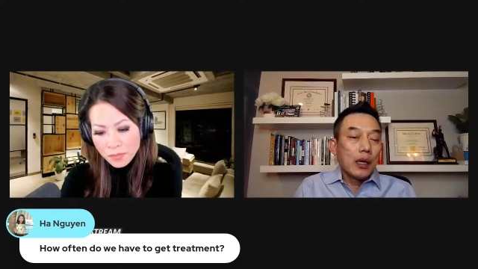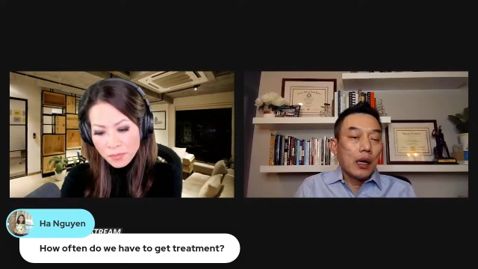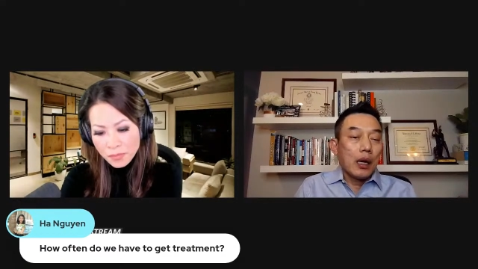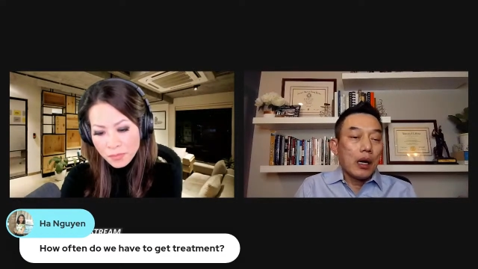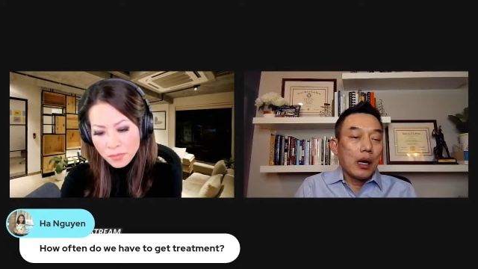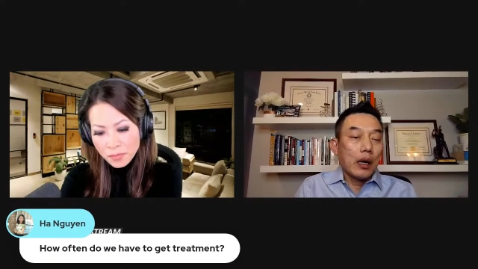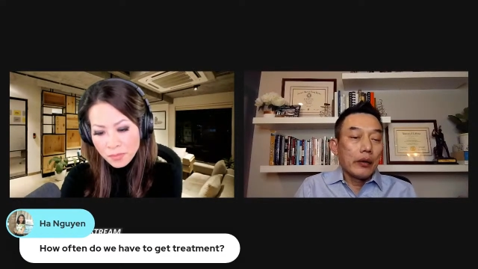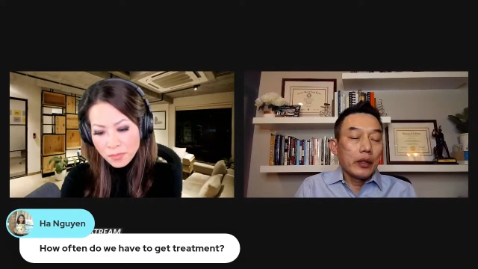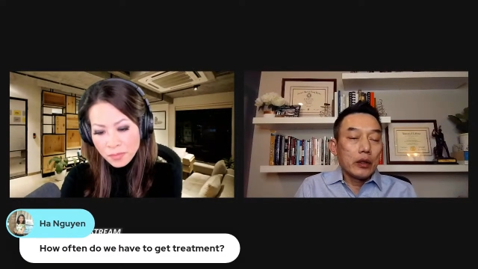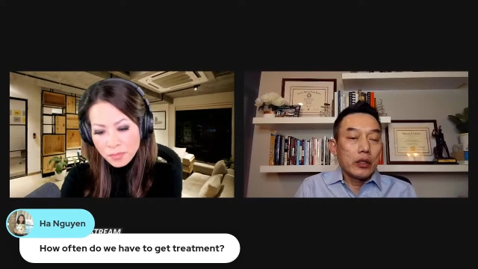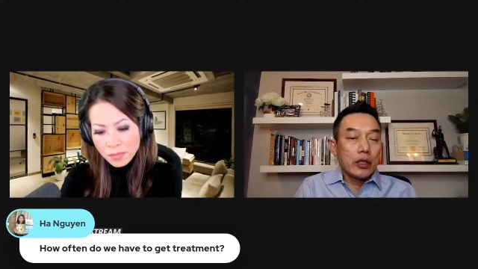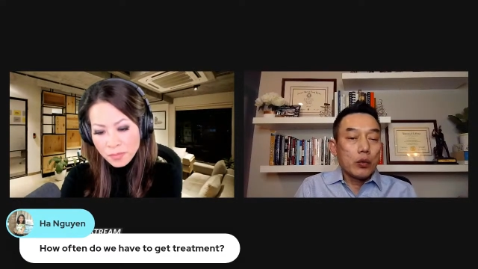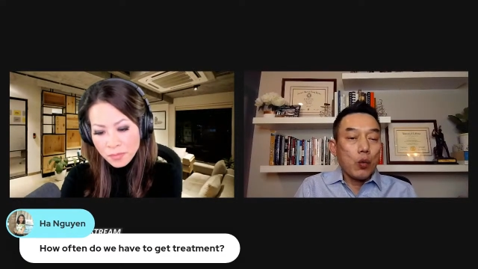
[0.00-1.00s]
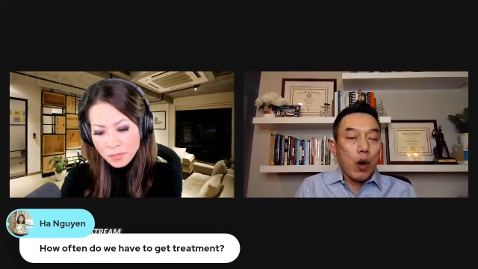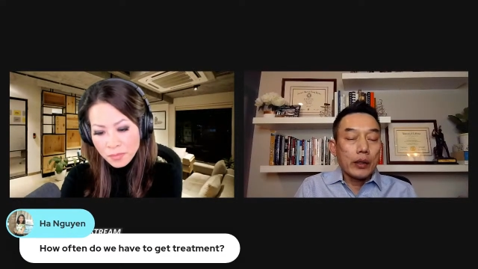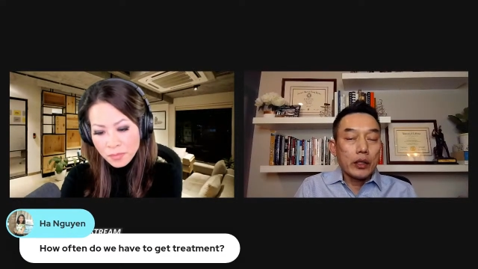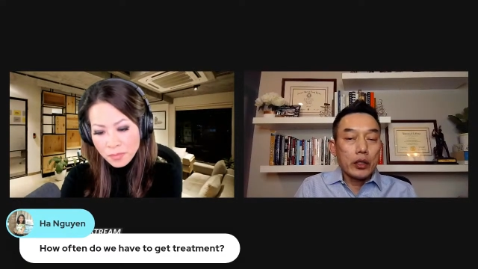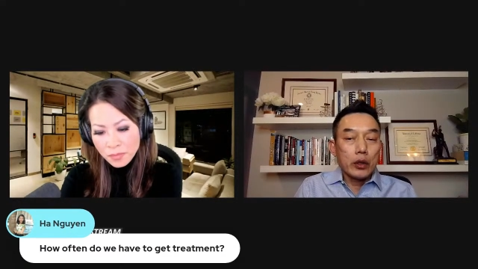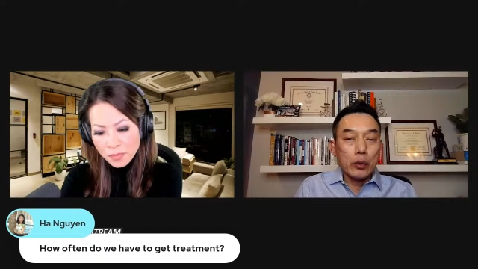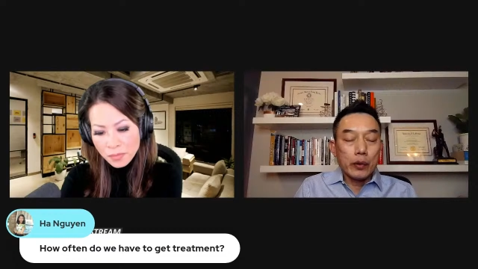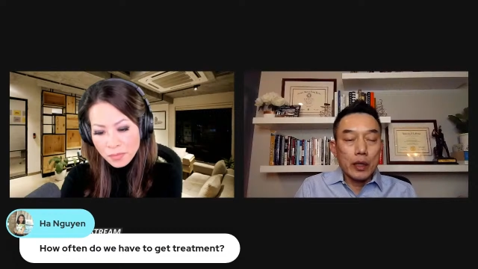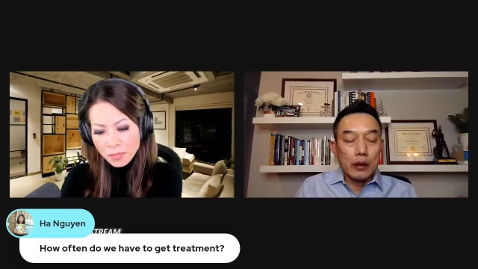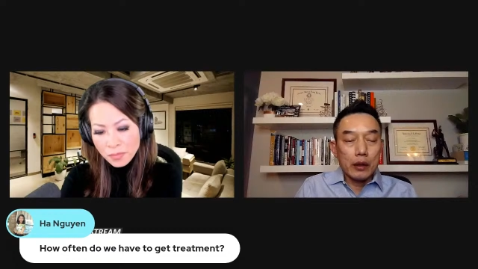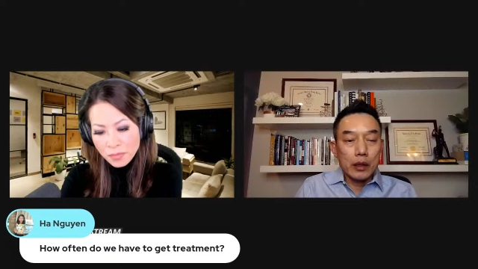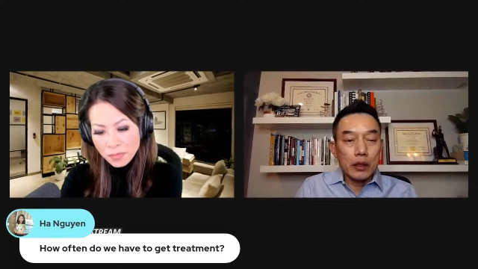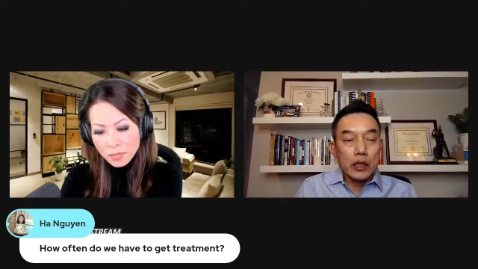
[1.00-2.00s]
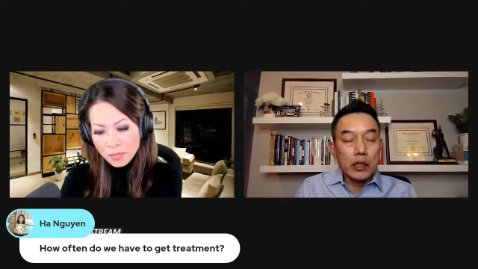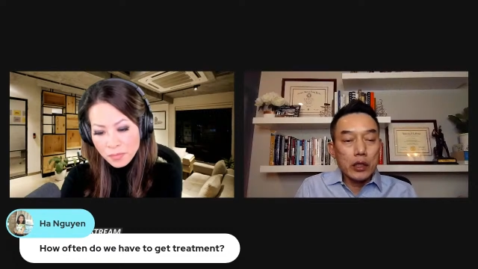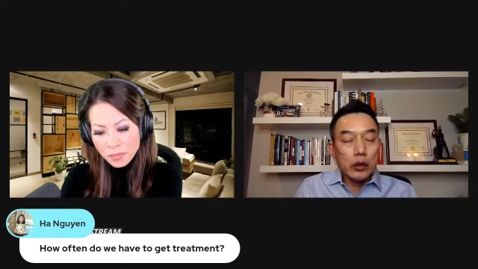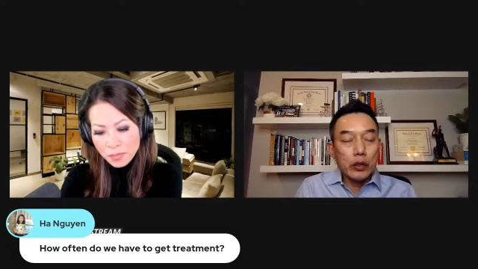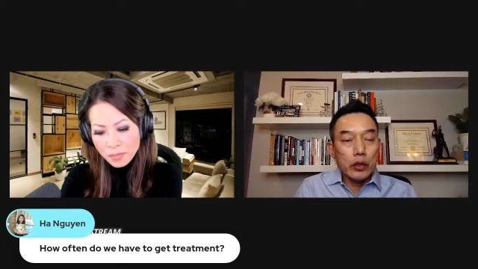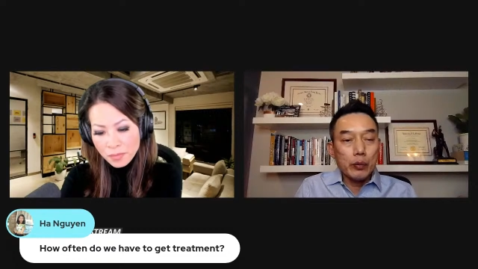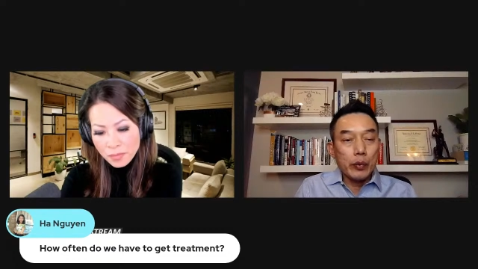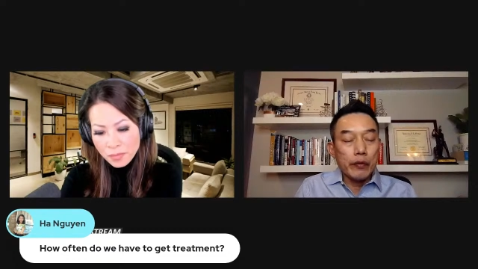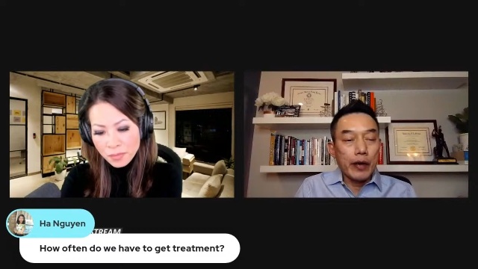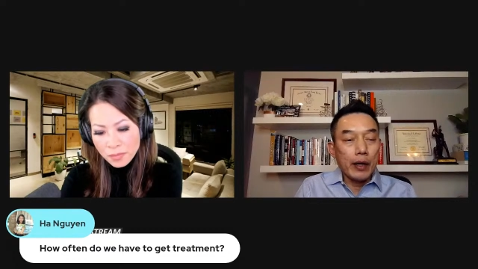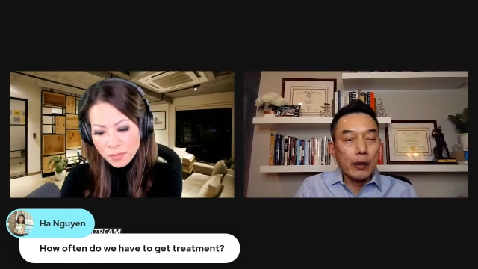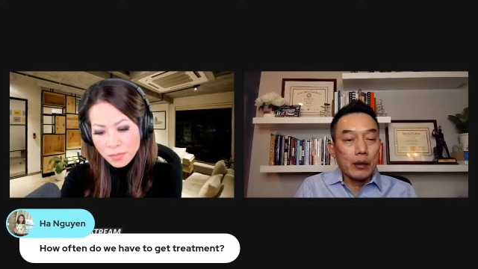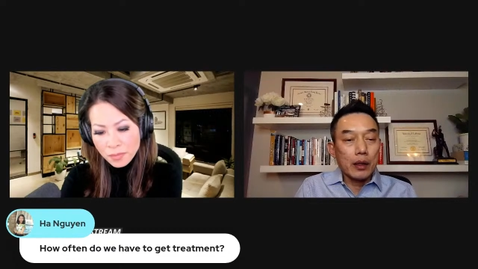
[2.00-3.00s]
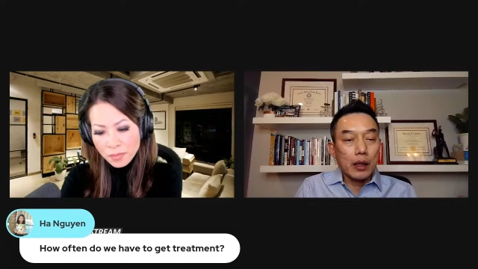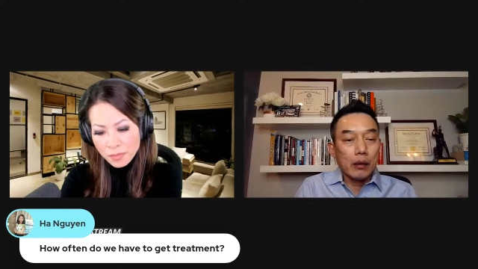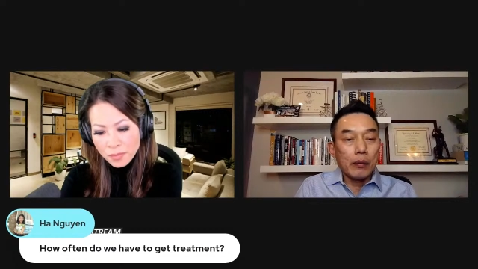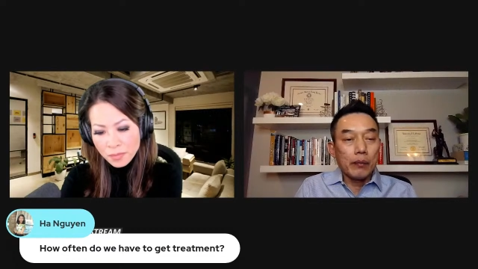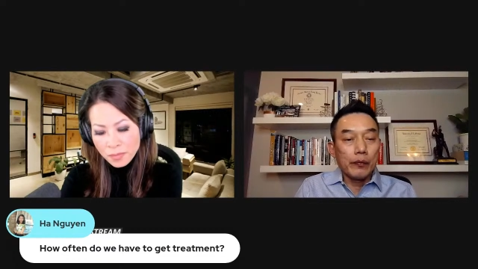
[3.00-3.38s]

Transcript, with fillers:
Speaker 1: Uh, you just want to continue to prevent uh,